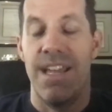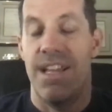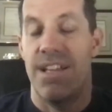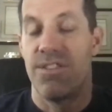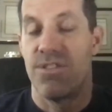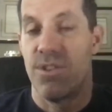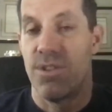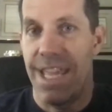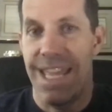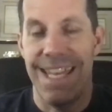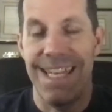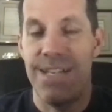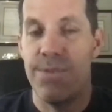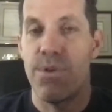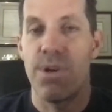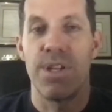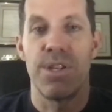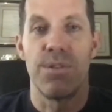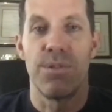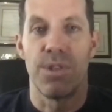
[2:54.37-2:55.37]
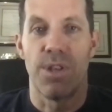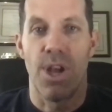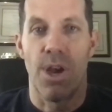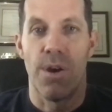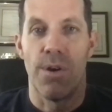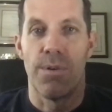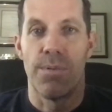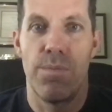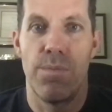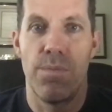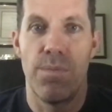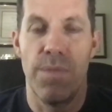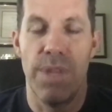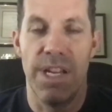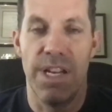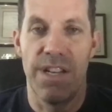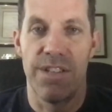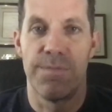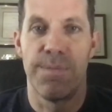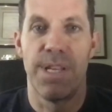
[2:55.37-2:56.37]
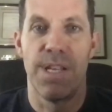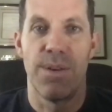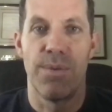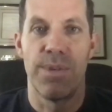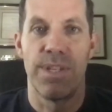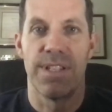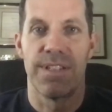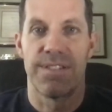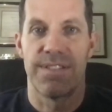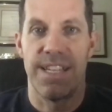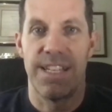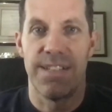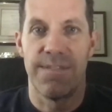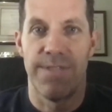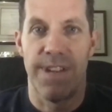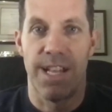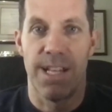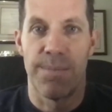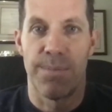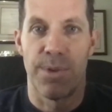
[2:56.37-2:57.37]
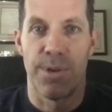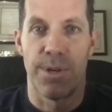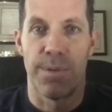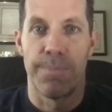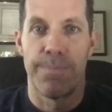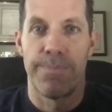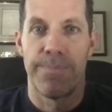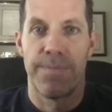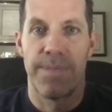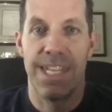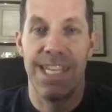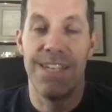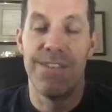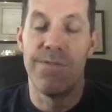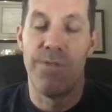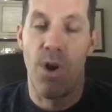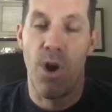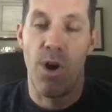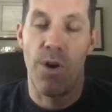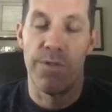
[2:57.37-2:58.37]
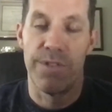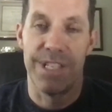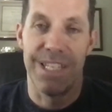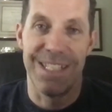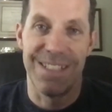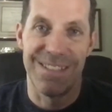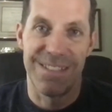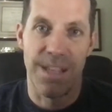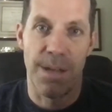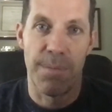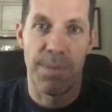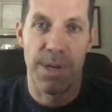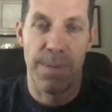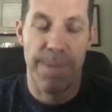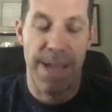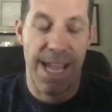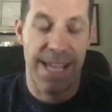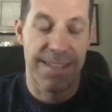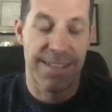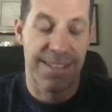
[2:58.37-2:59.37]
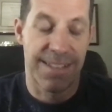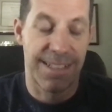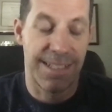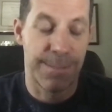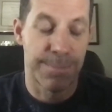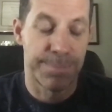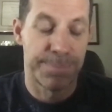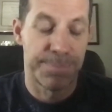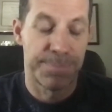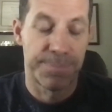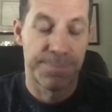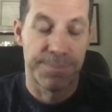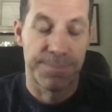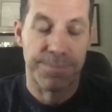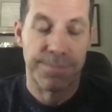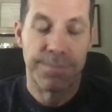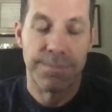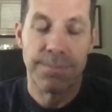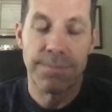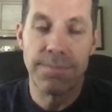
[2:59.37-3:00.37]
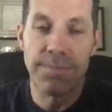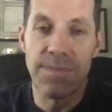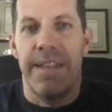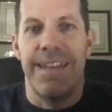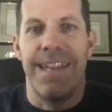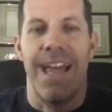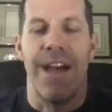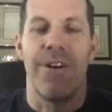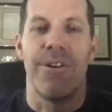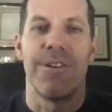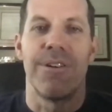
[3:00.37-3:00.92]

And so anywhere you go, there has been a real estate developer involved in some capacity. Now,